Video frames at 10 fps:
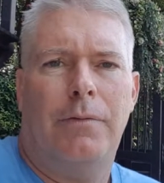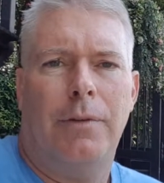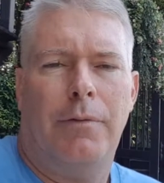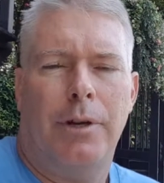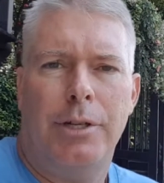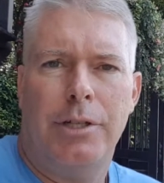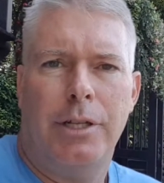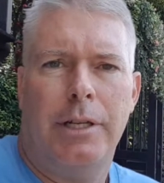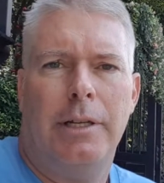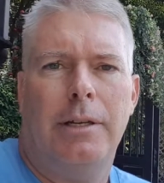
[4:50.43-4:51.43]

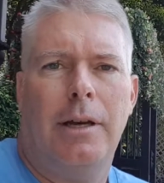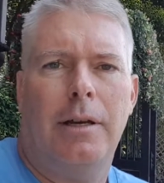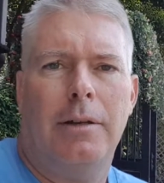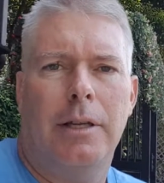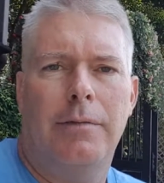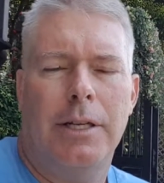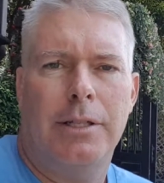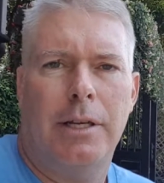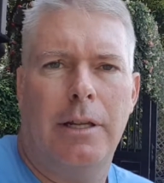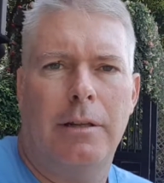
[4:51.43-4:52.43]
interested in
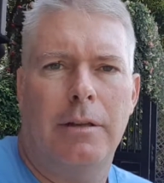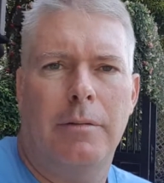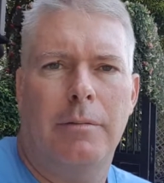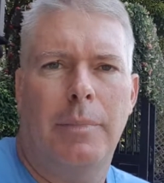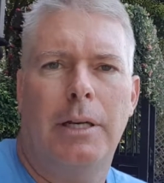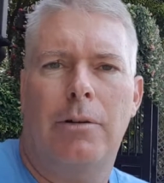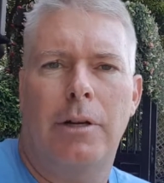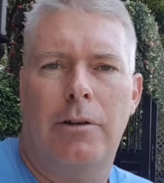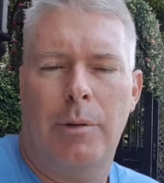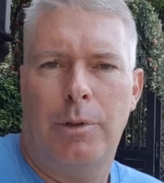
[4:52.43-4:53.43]
investing in
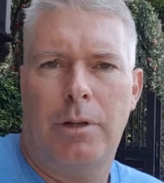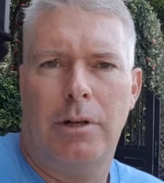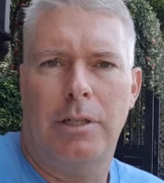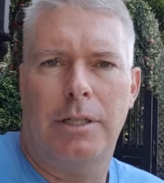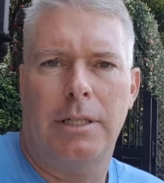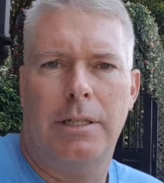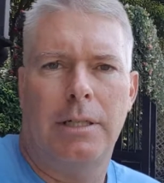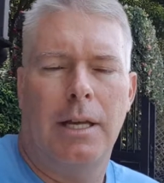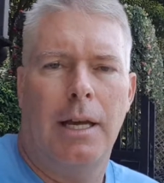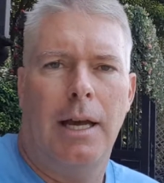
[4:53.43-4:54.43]
Bitcoin or cryptocurrencies,
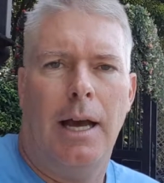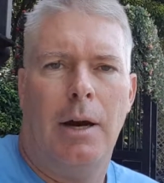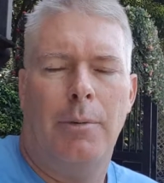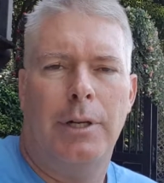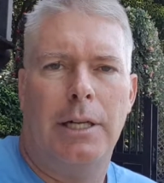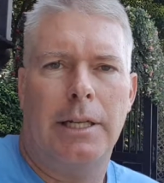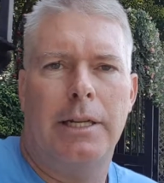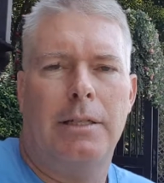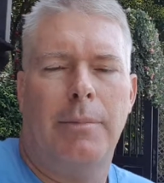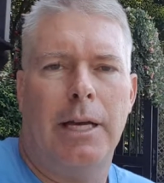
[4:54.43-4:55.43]
I'll put a
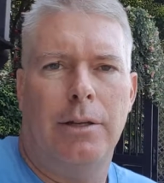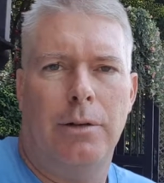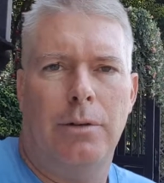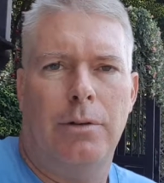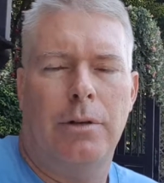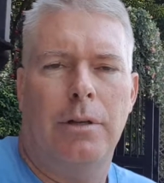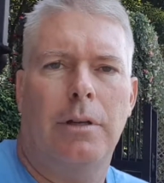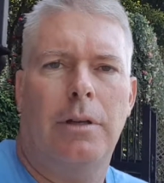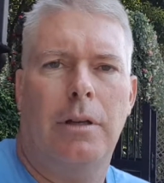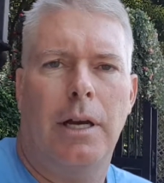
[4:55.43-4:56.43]
link to my new
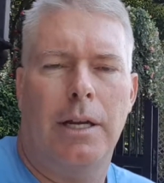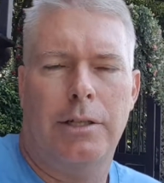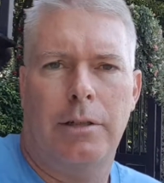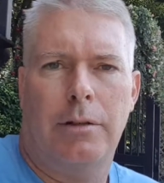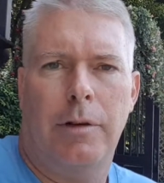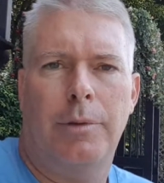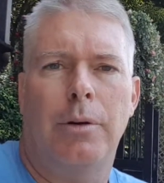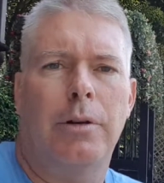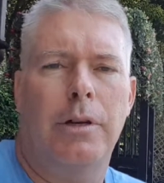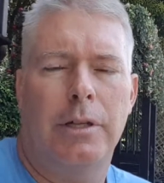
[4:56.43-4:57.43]

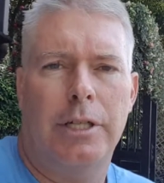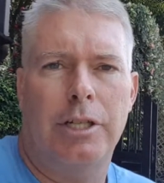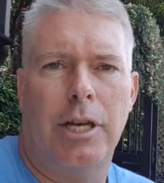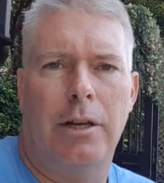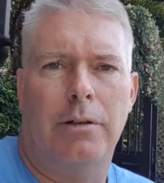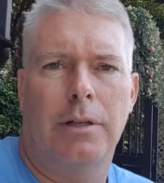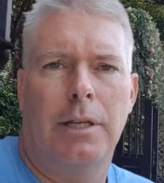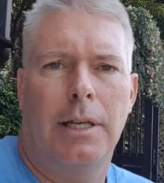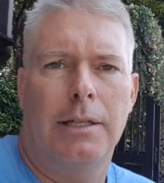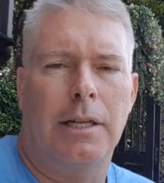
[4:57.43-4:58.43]
cryptocurrency channel
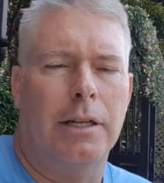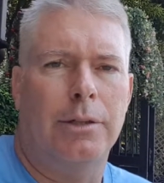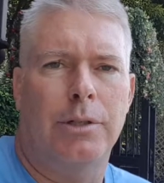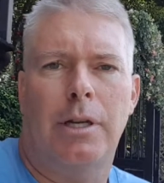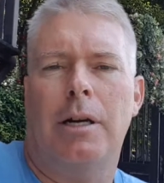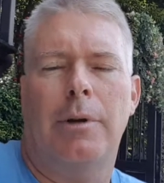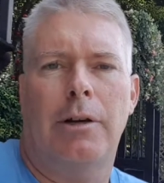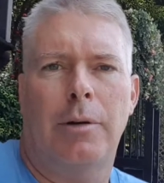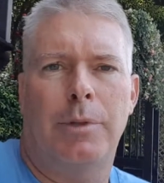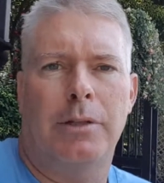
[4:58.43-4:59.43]
So all I'll do is talk about
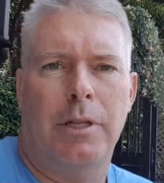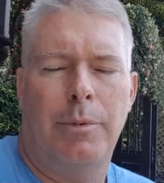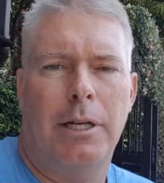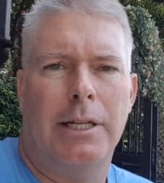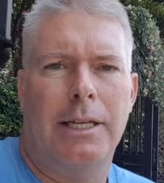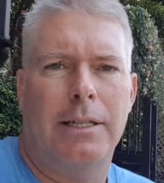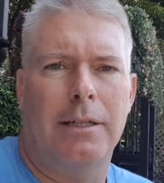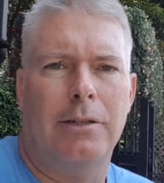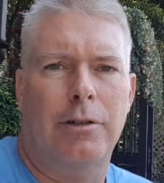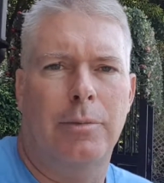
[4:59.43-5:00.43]
cryptos. I'll put a link in
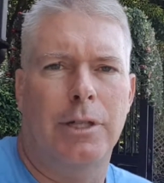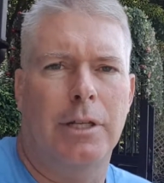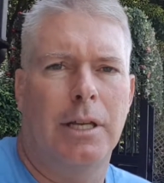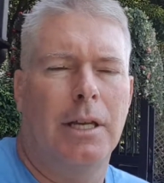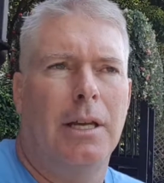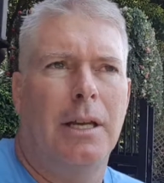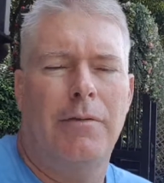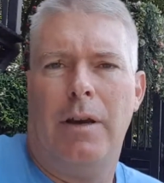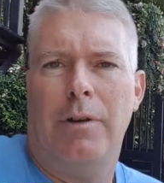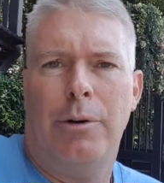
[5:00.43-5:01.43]
that description. If
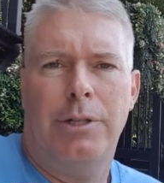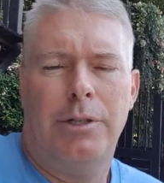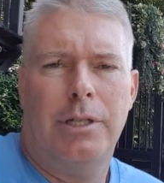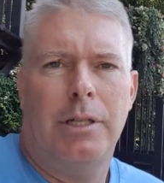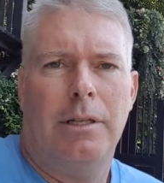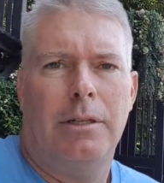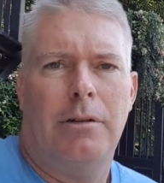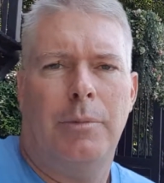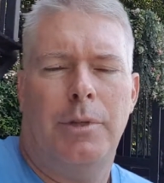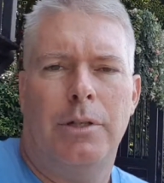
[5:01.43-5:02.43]
you have no interest in
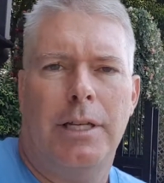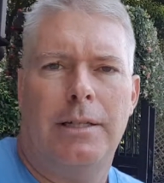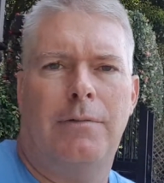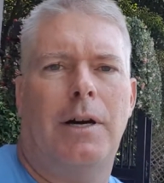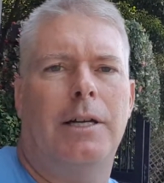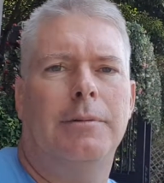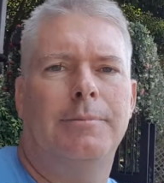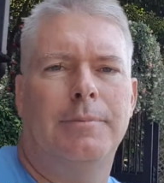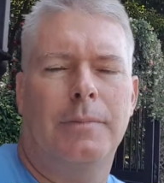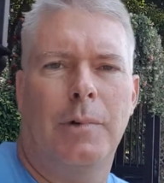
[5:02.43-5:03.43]
cryptos, that's fine.
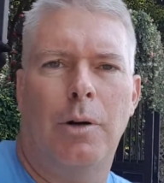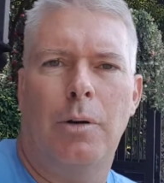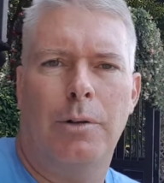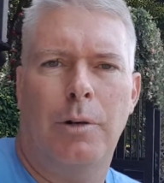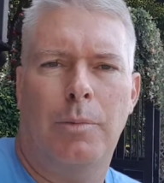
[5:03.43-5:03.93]
No